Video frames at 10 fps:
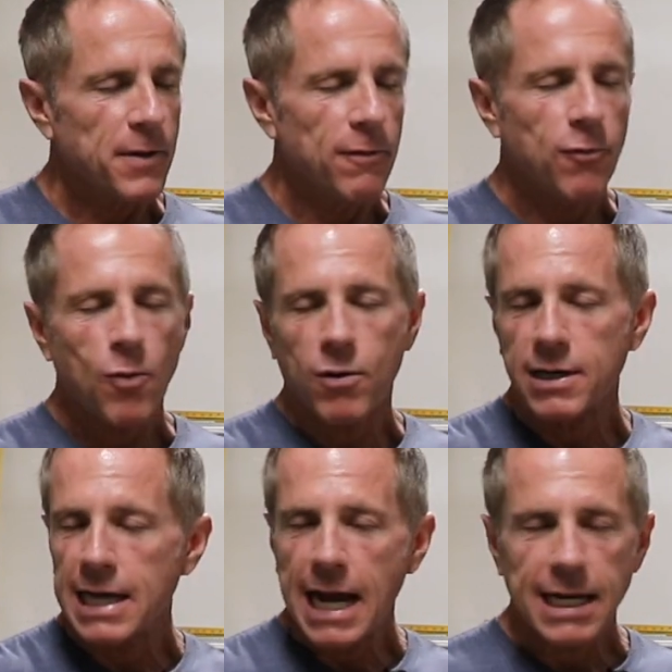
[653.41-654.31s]
for
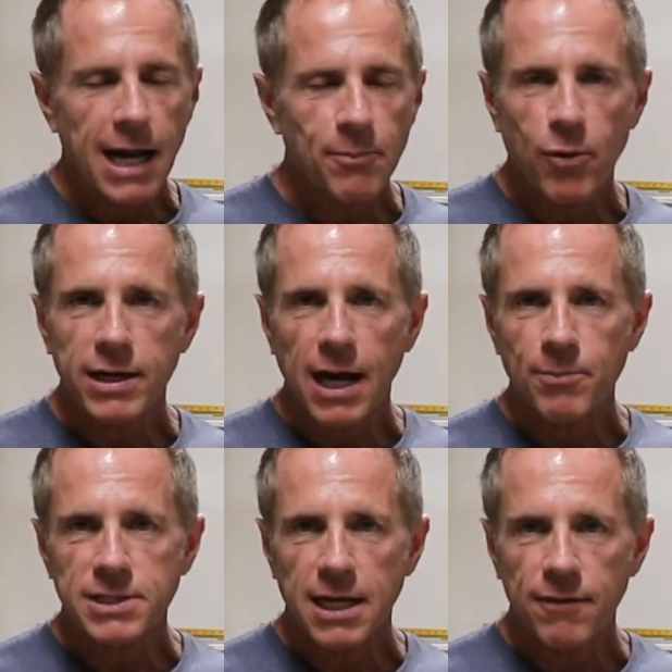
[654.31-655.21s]

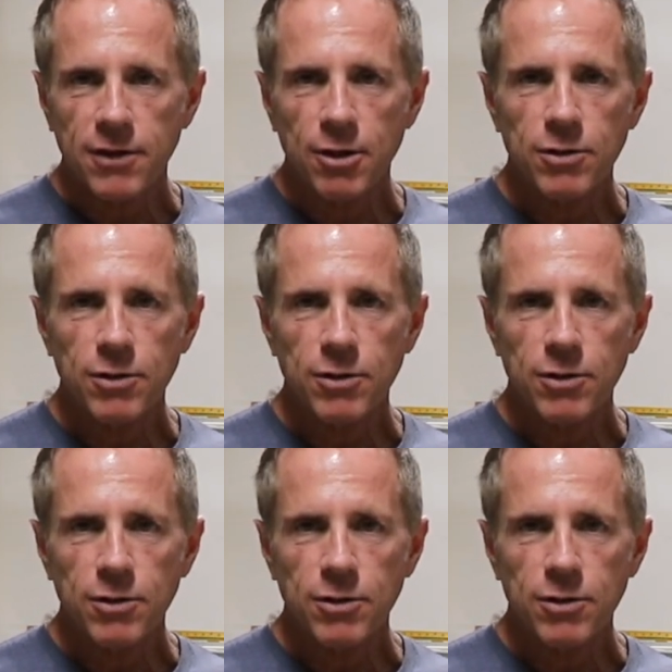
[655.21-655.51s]
99.9% of you,